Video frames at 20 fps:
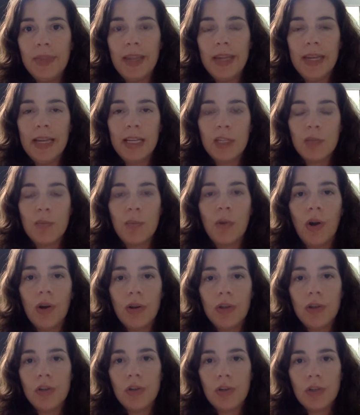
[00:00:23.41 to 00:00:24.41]
It's
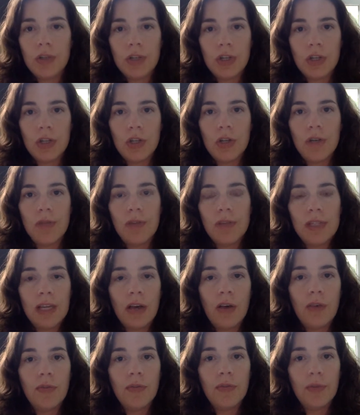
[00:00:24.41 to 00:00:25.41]
part of the jurisdiction of the
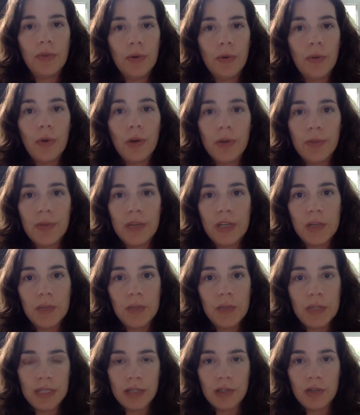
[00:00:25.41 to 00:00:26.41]
South Florida Water
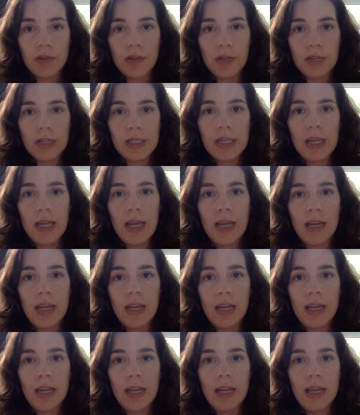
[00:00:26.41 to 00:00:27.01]
Management District.